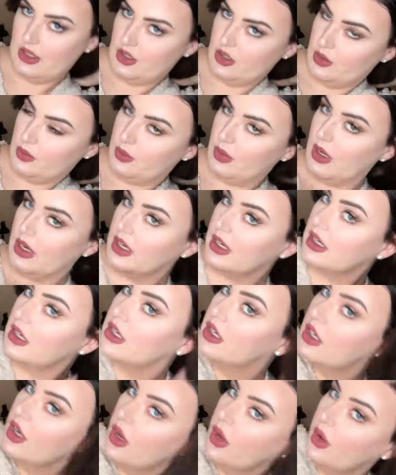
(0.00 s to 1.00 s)
you'll wanna
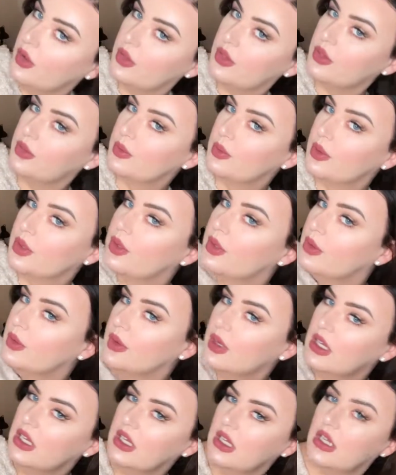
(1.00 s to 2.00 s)
go
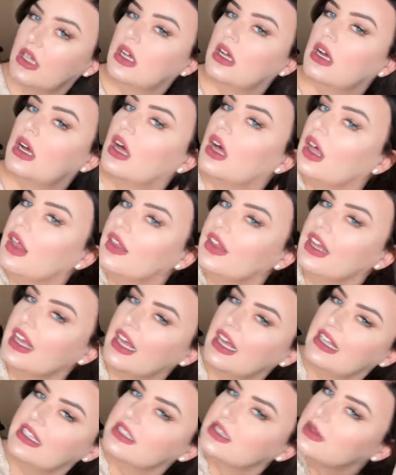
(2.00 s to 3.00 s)
through on
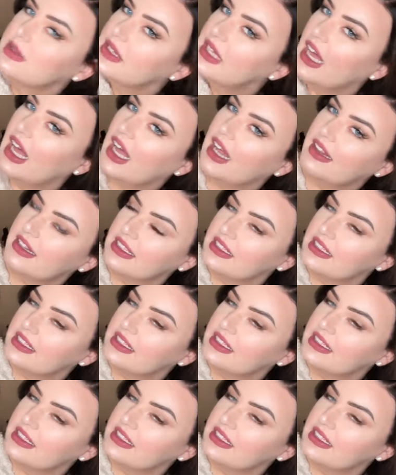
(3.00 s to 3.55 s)
the ends with that.